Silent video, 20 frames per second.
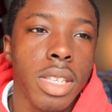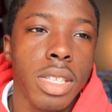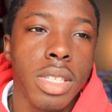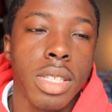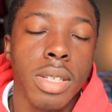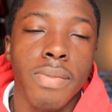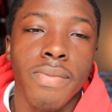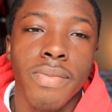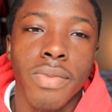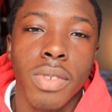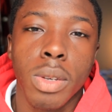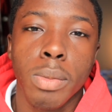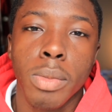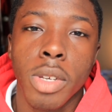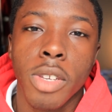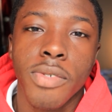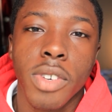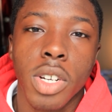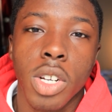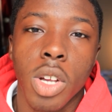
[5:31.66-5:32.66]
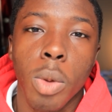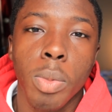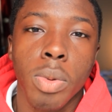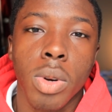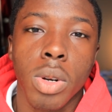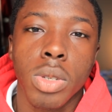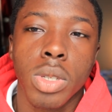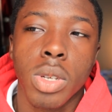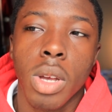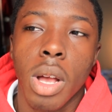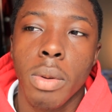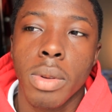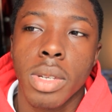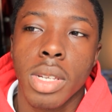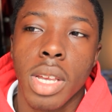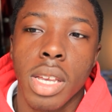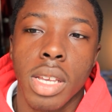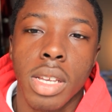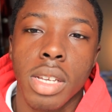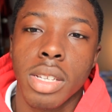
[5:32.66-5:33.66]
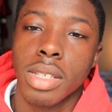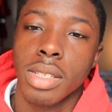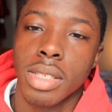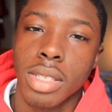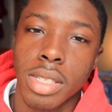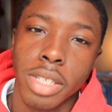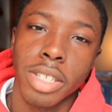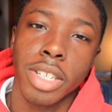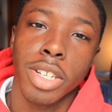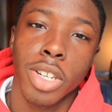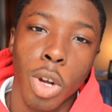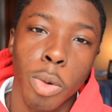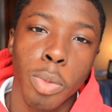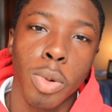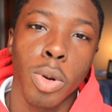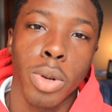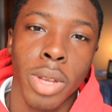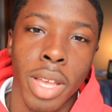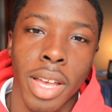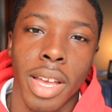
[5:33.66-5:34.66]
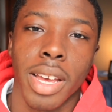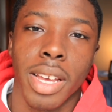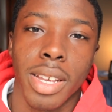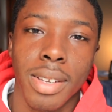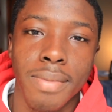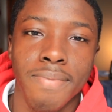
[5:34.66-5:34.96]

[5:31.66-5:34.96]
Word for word: did some filming for GoPro, so I was like, you're a GoPro Guy.